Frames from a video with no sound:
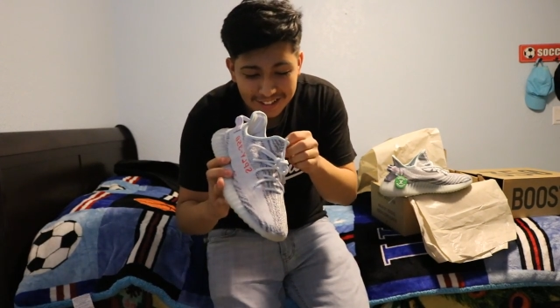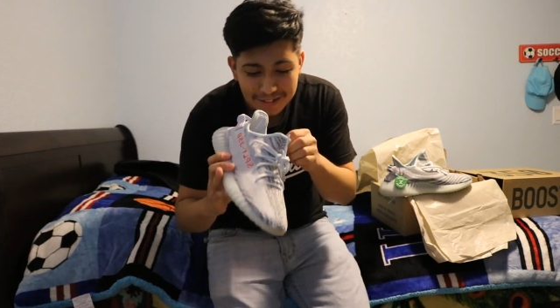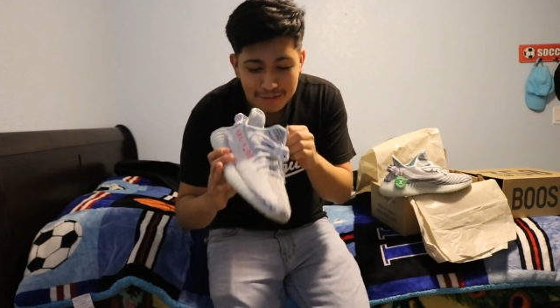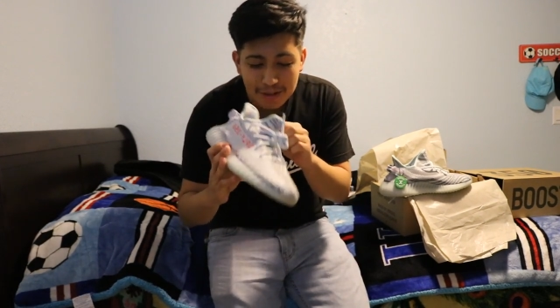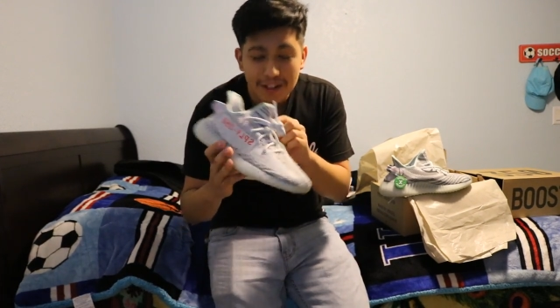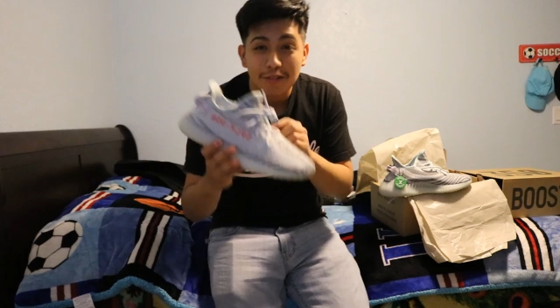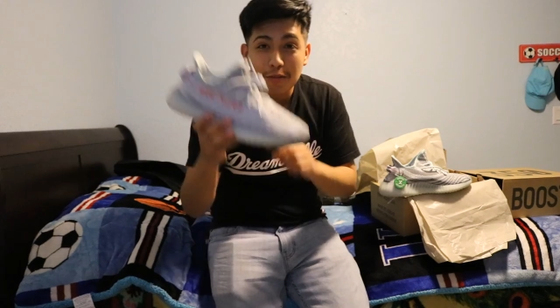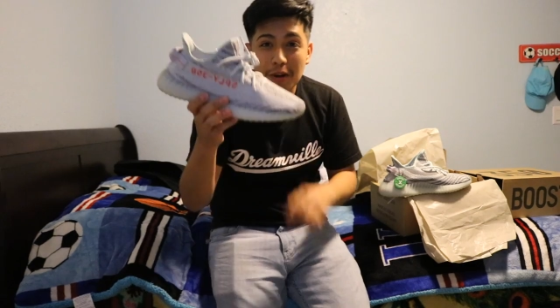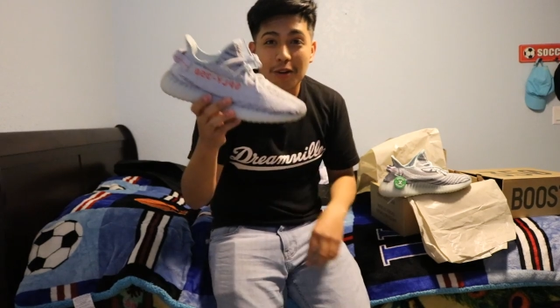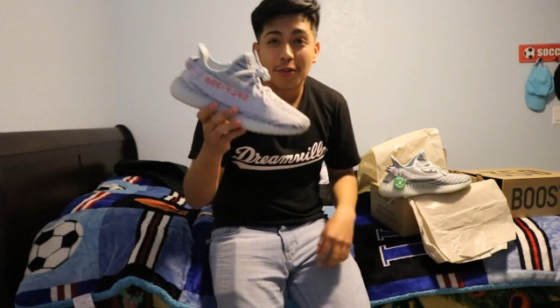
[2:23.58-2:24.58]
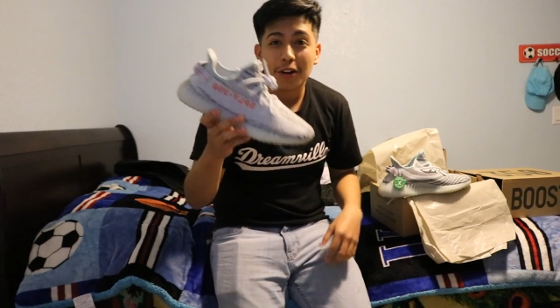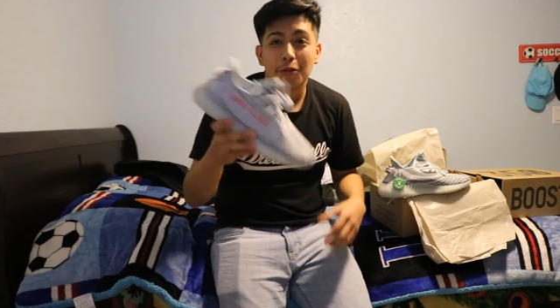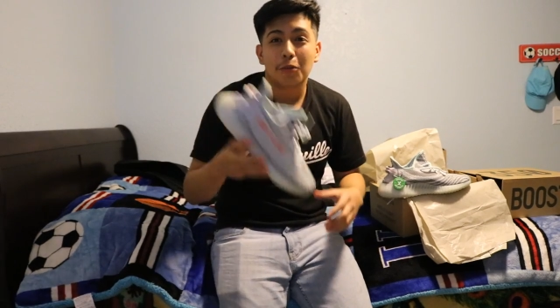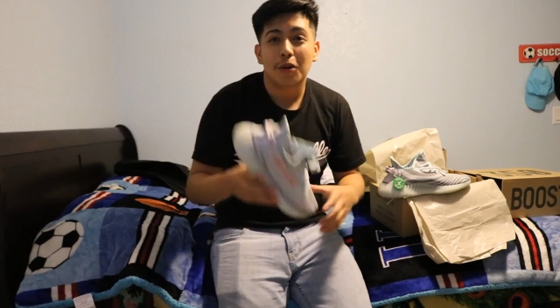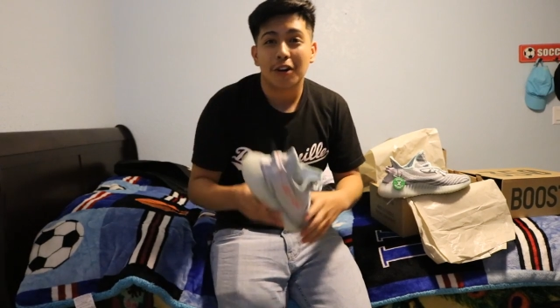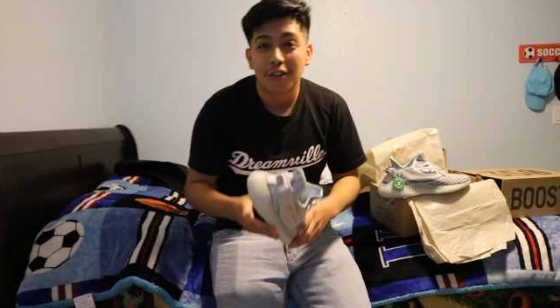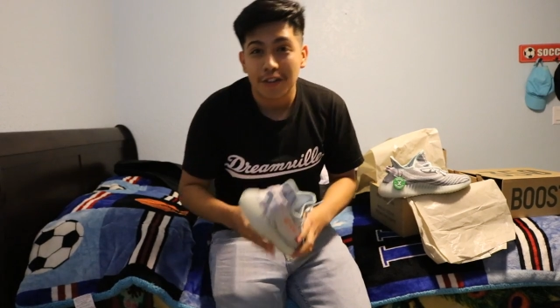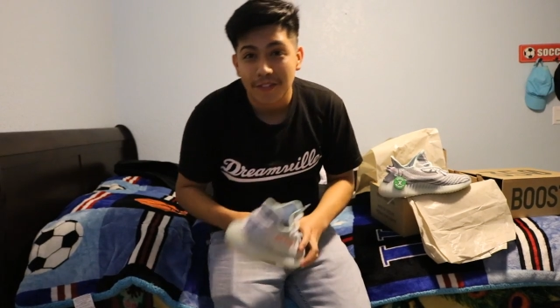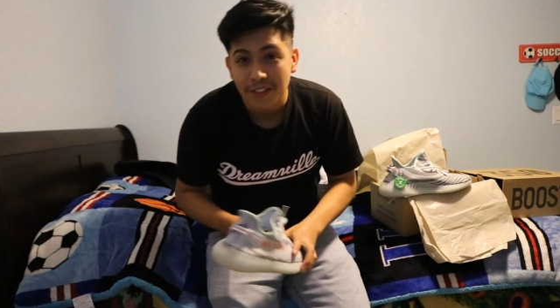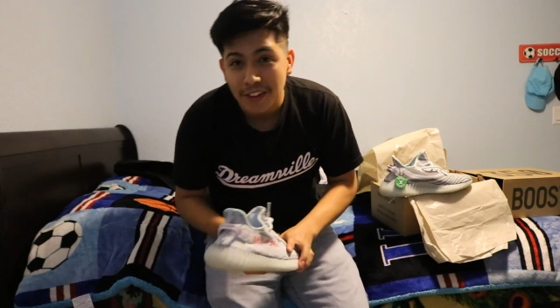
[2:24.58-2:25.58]
so we about, we about to rock them
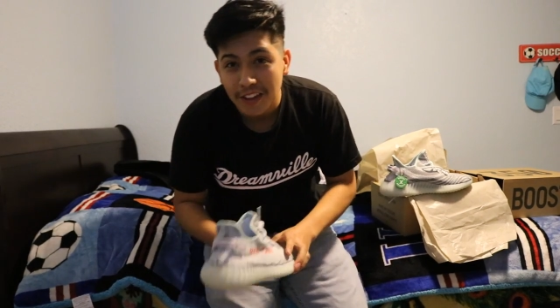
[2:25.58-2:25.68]
tomorrow.